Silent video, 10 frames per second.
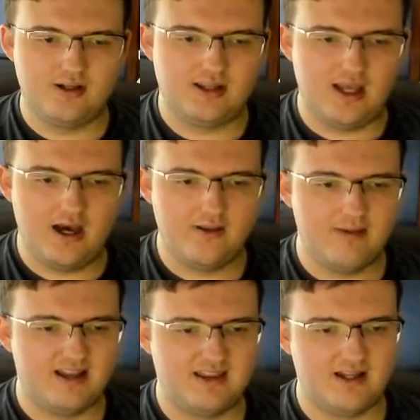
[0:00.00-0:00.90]
it the other
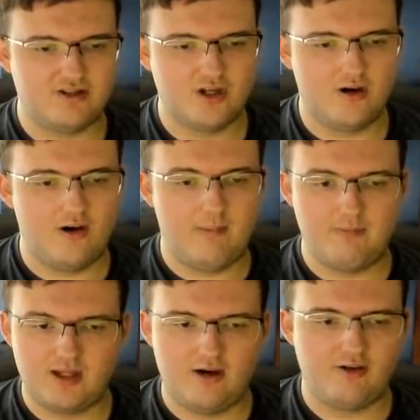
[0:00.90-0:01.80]
method I'm
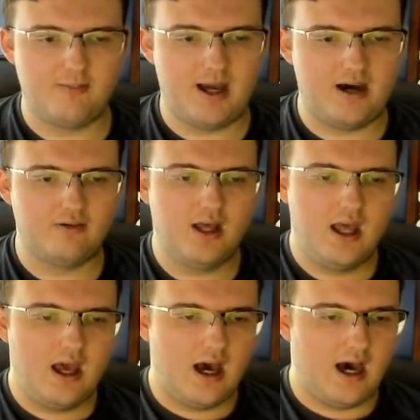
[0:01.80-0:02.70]
telling you about.
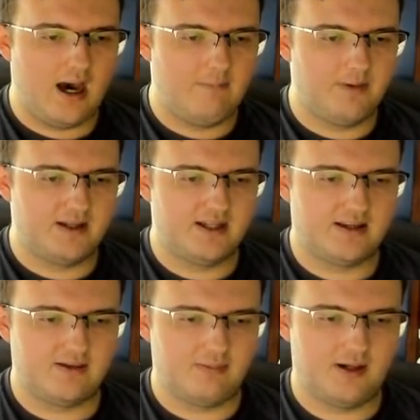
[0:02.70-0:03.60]
But
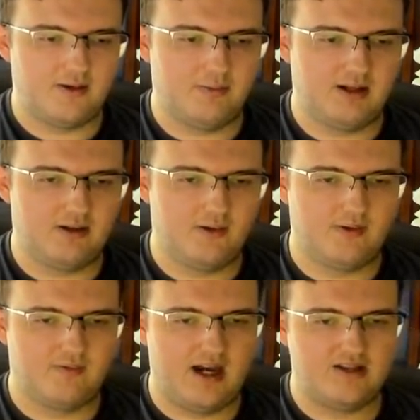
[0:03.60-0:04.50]
this is what you want to do
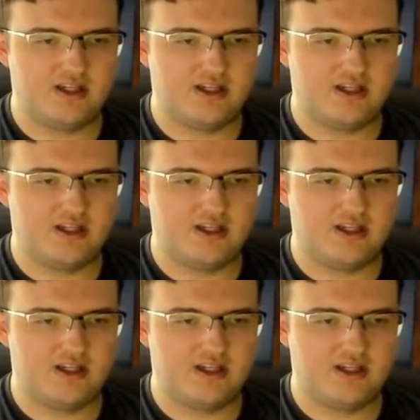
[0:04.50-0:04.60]
with Ryan